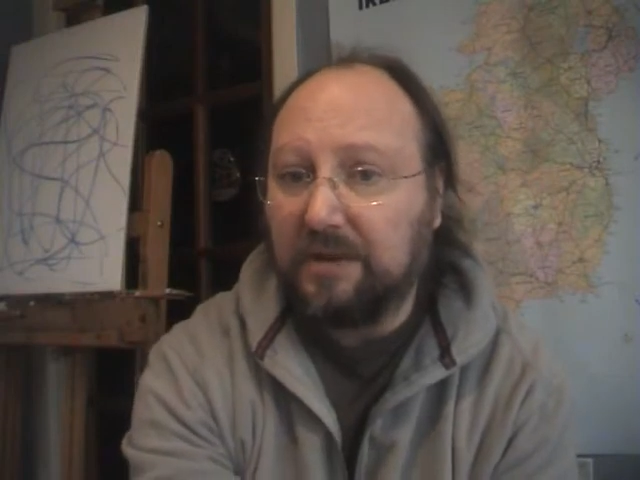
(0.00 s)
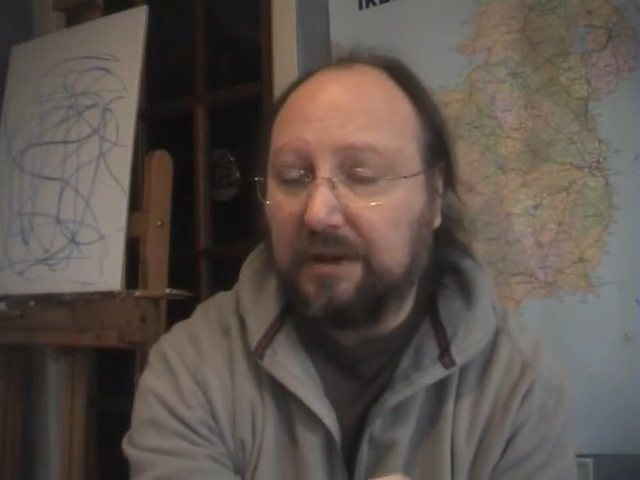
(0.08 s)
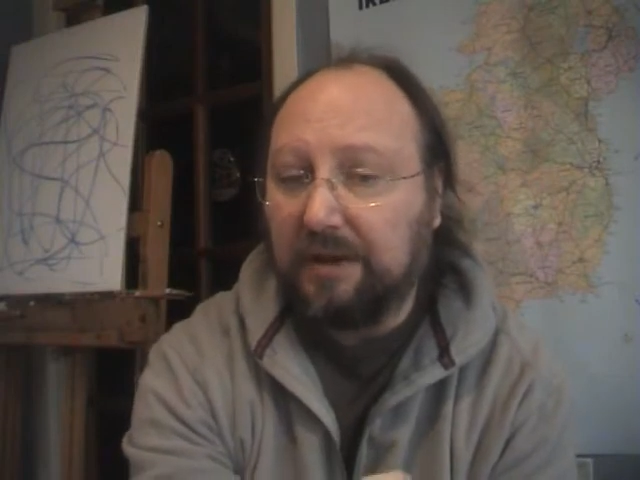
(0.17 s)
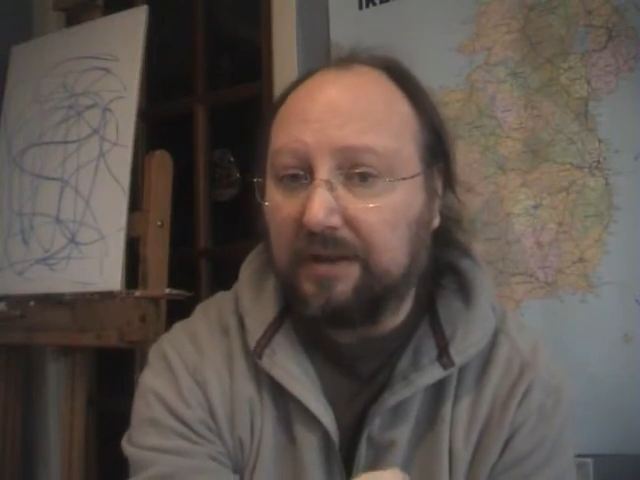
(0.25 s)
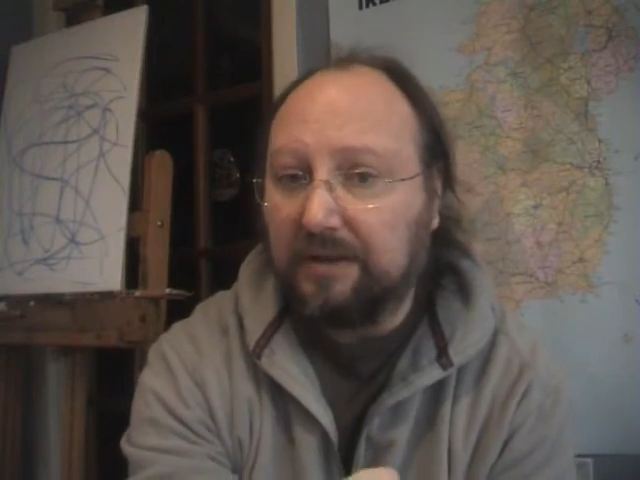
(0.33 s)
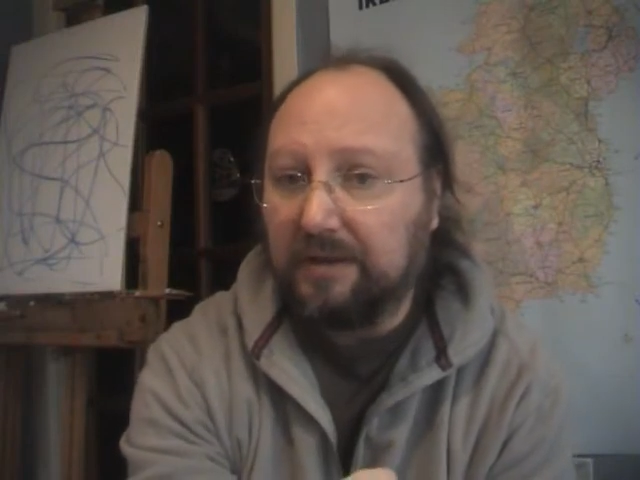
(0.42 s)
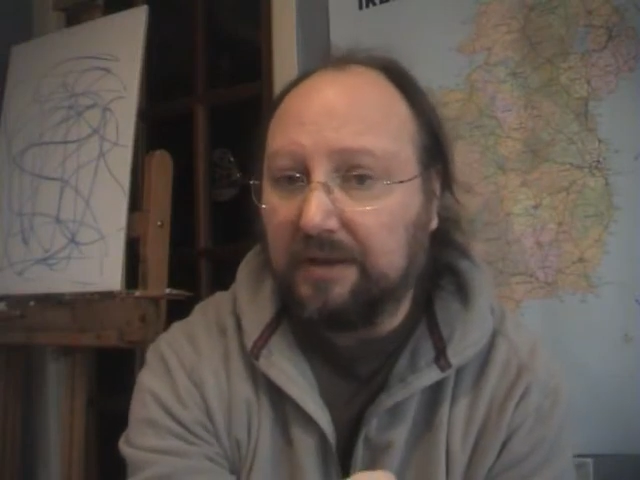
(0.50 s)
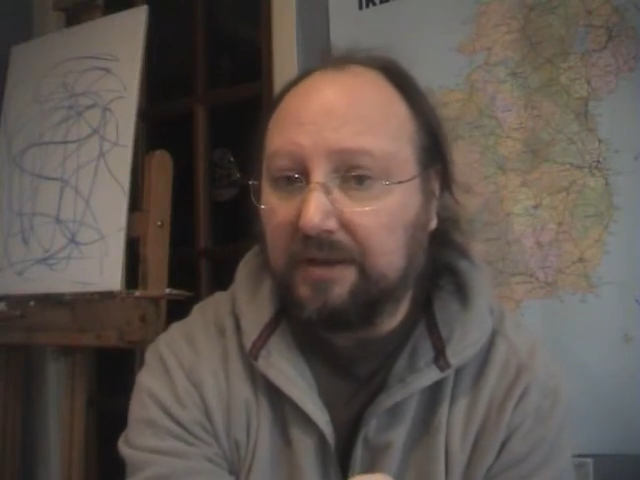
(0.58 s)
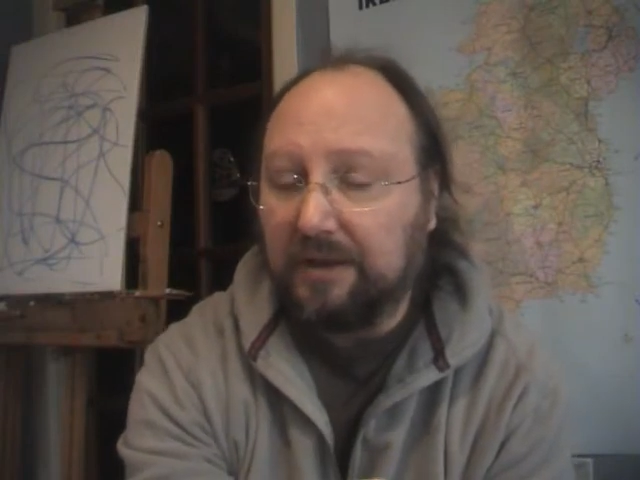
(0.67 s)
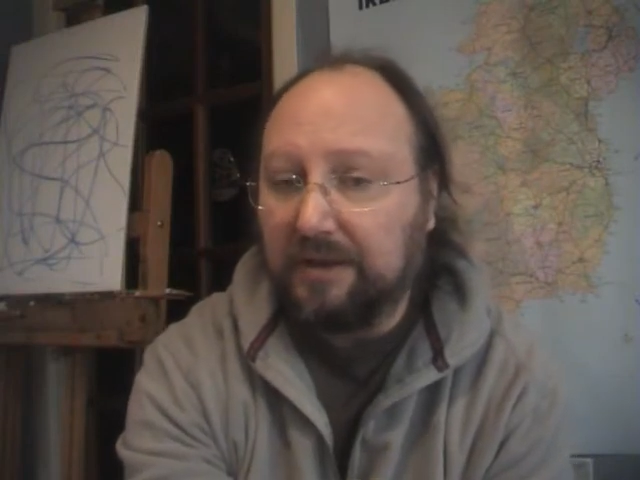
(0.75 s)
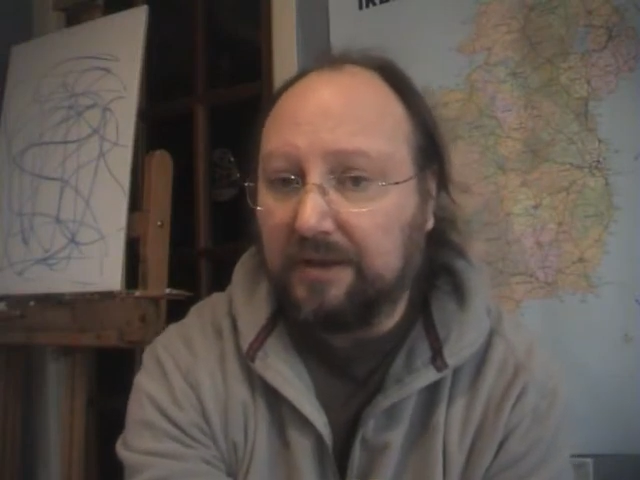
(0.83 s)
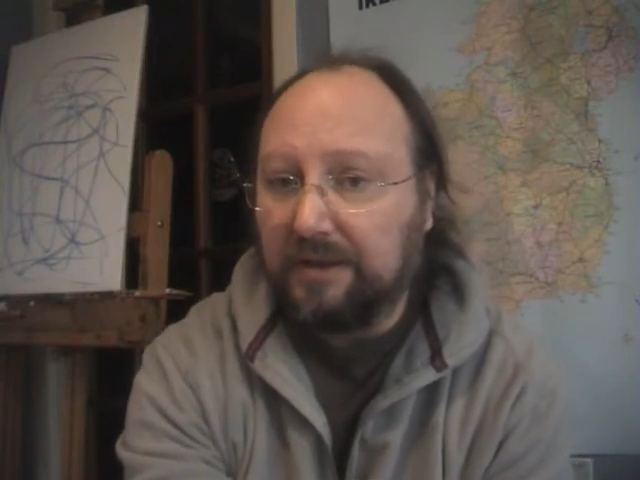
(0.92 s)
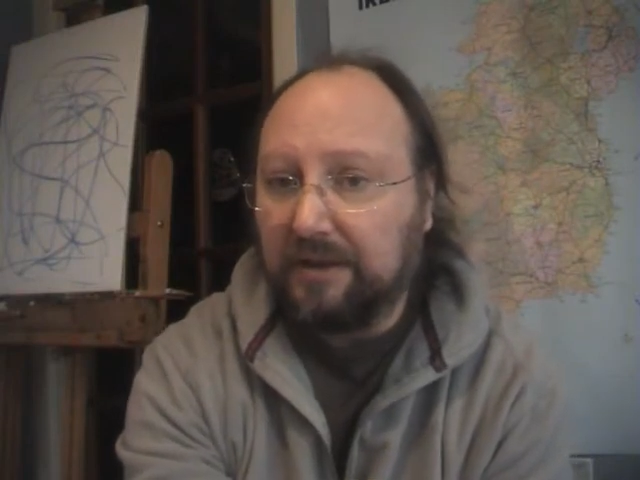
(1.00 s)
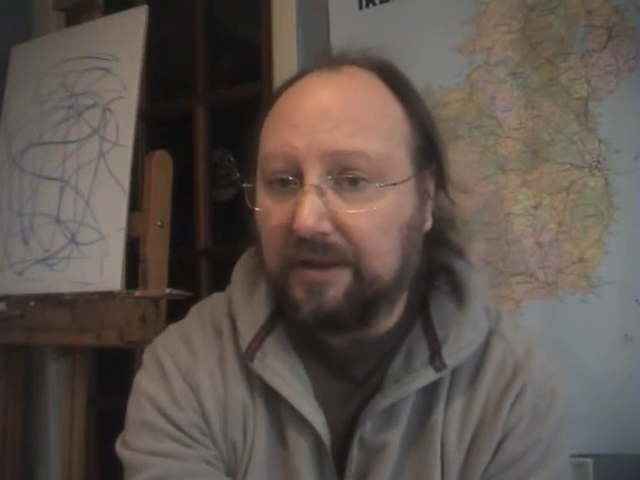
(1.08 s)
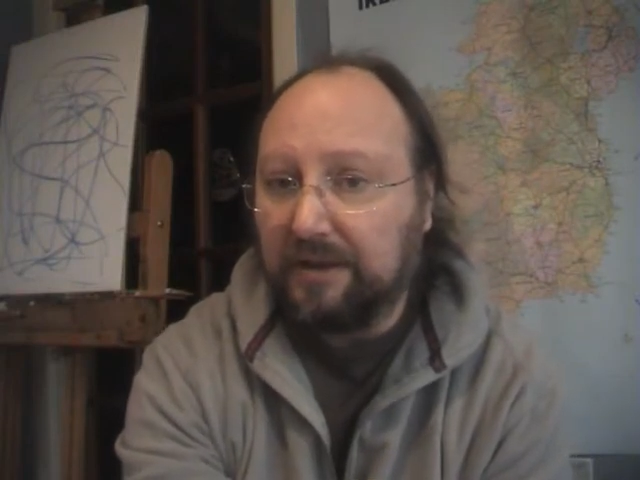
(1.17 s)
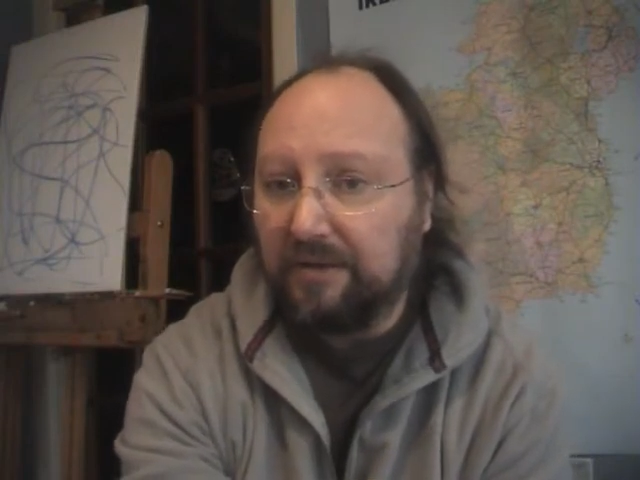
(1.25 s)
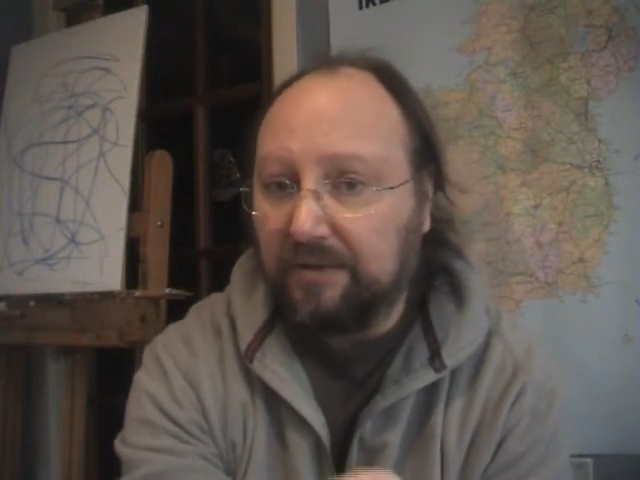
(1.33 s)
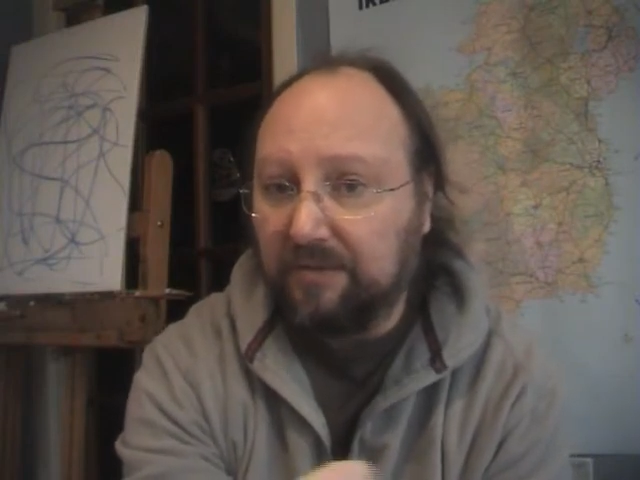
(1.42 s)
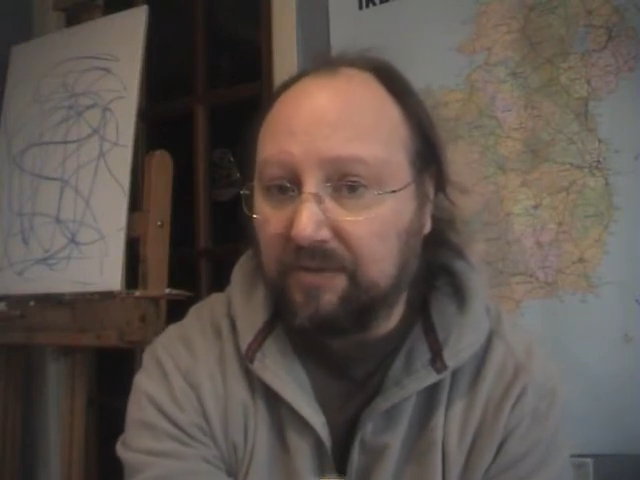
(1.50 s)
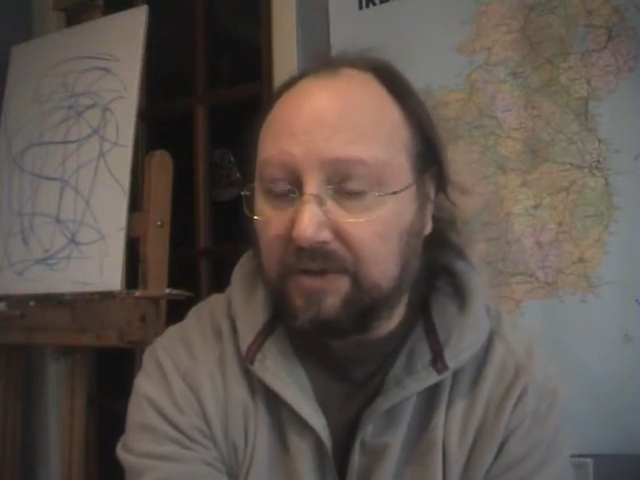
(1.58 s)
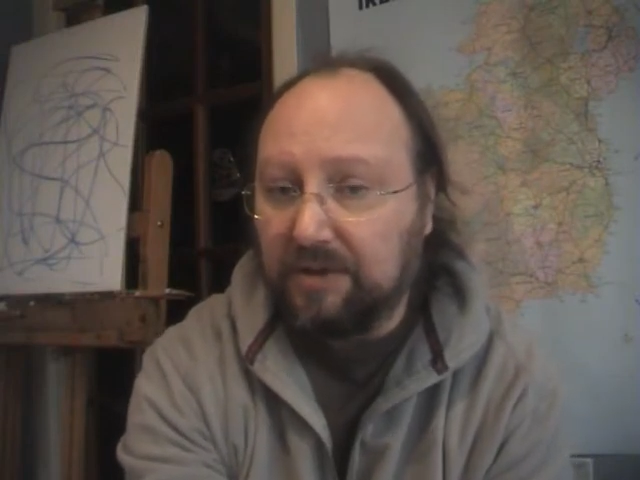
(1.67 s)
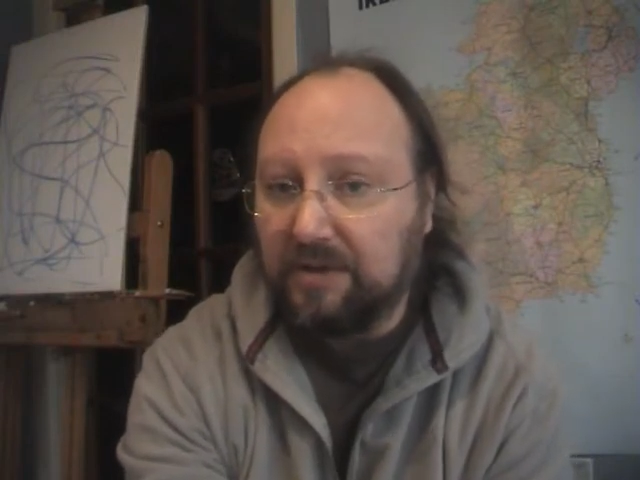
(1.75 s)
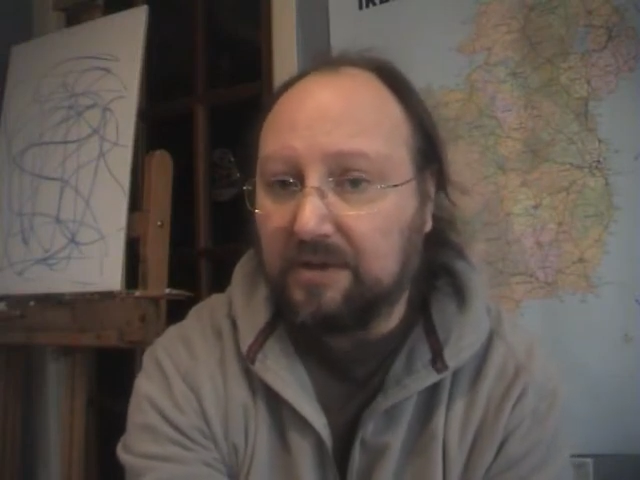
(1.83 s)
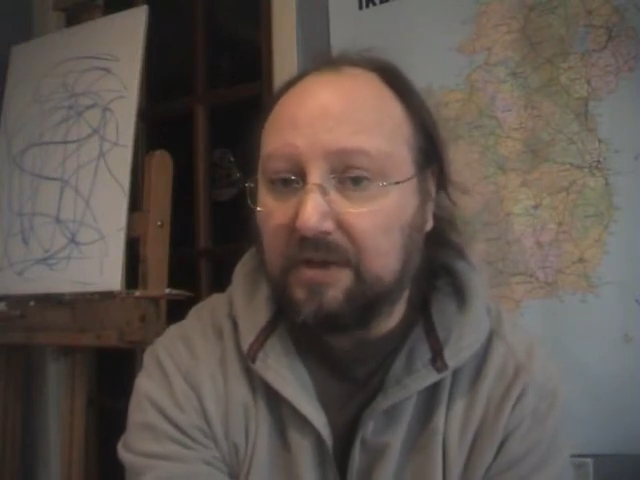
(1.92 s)
and on the
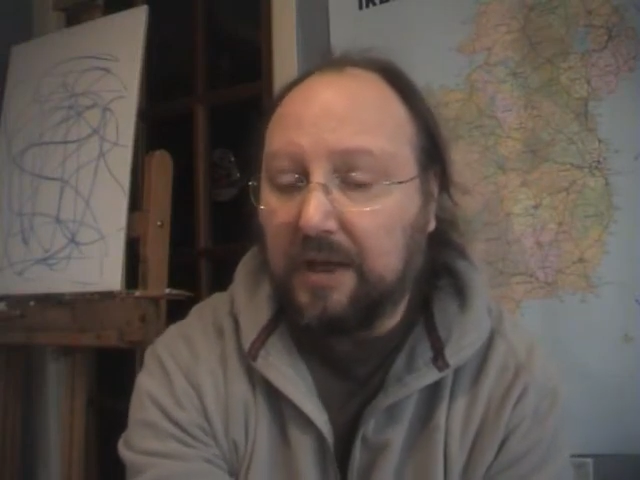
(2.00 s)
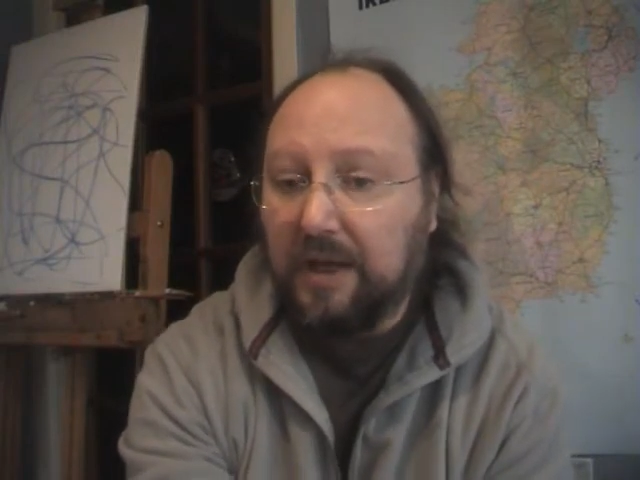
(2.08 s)
wall.